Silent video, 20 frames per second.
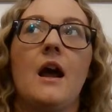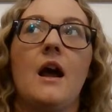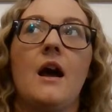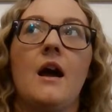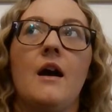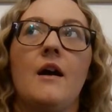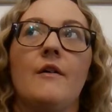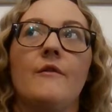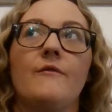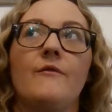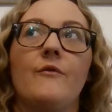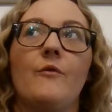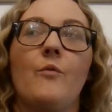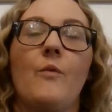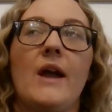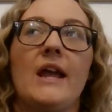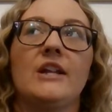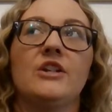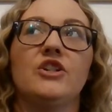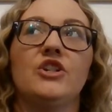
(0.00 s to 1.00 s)
of
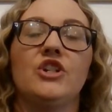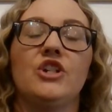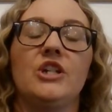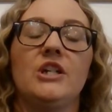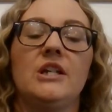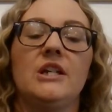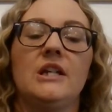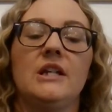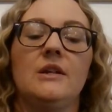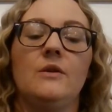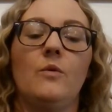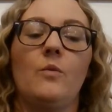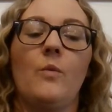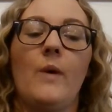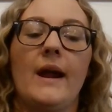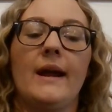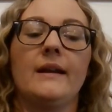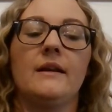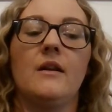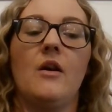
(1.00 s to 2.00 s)
when she
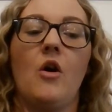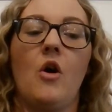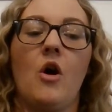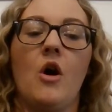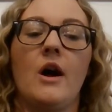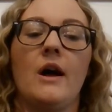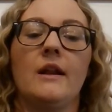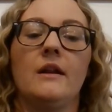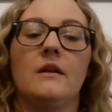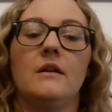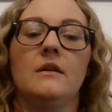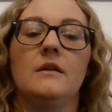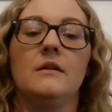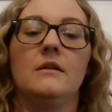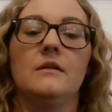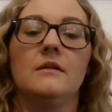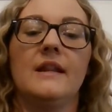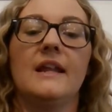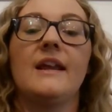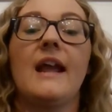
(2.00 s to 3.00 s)
went on,
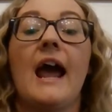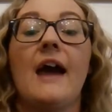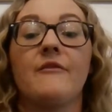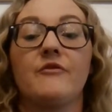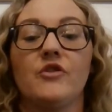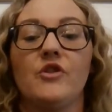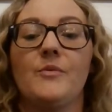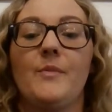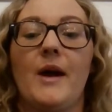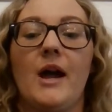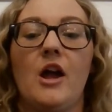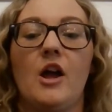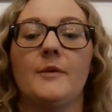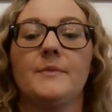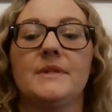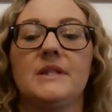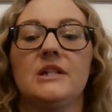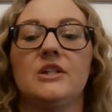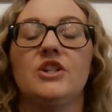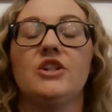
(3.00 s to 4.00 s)
like after the
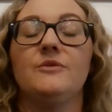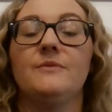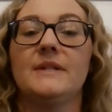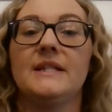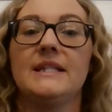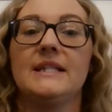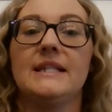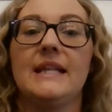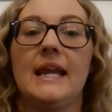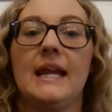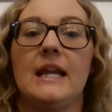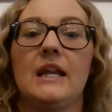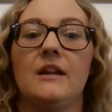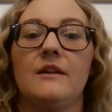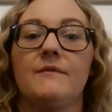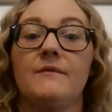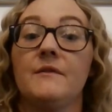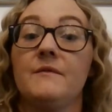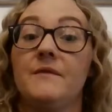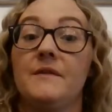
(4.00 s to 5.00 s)
biopsy, she was sedated
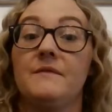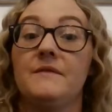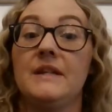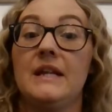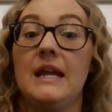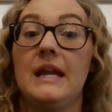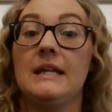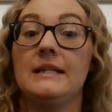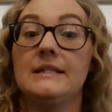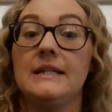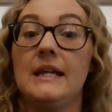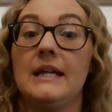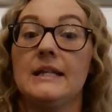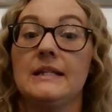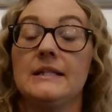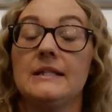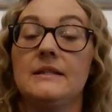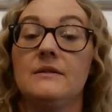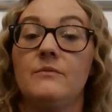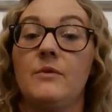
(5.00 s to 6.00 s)
for 58
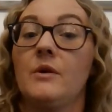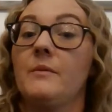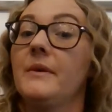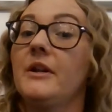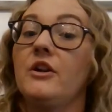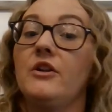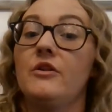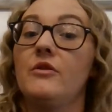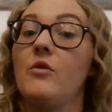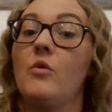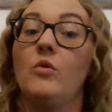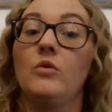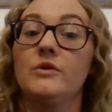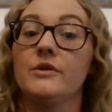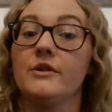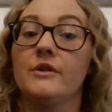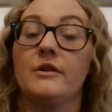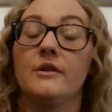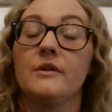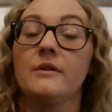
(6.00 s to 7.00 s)
days where we couldn't hold
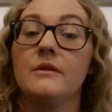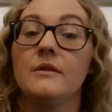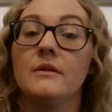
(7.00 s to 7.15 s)
her.